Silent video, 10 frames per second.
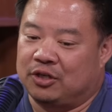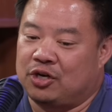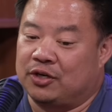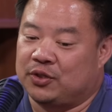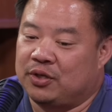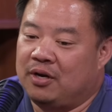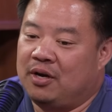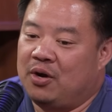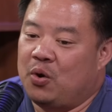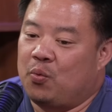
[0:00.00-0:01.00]
cooks
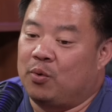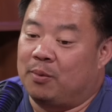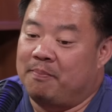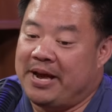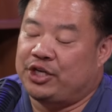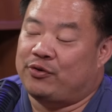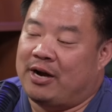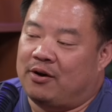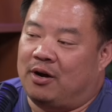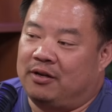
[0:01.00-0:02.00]
will measure
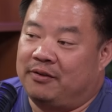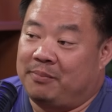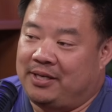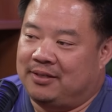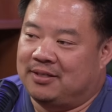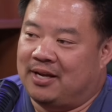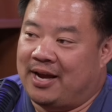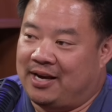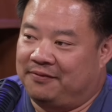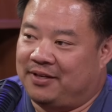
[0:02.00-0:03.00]
out all of the mies
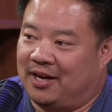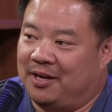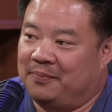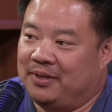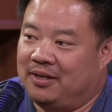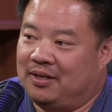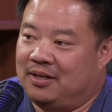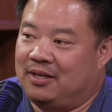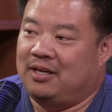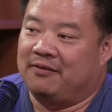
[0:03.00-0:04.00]
ahead of time,
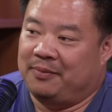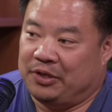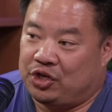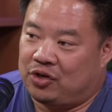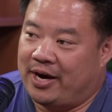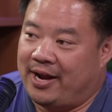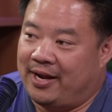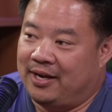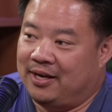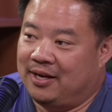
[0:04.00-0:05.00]
give him a
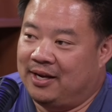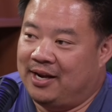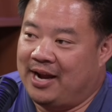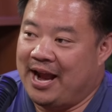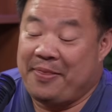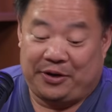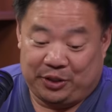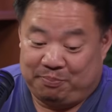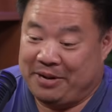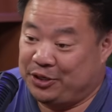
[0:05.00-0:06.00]
tray, and then just
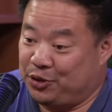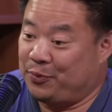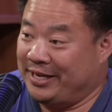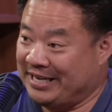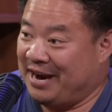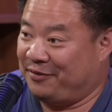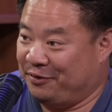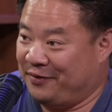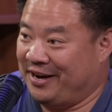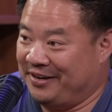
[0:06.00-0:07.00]
measure the weights after to
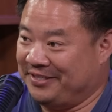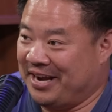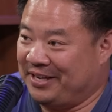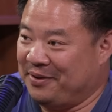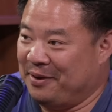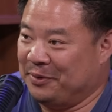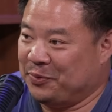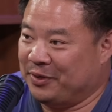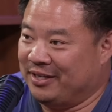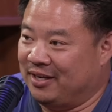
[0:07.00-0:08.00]
find out exactly how much
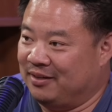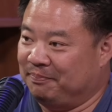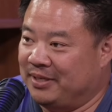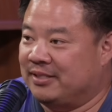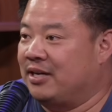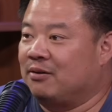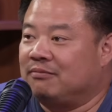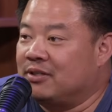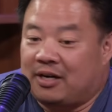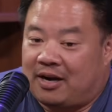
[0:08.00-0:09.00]
went in there because they're not
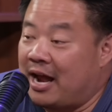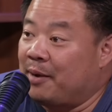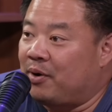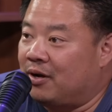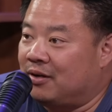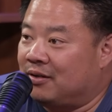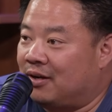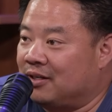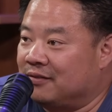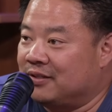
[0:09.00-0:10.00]
going to eyeball
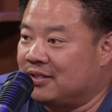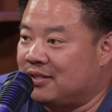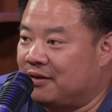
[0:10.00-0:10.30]
all of this stuff.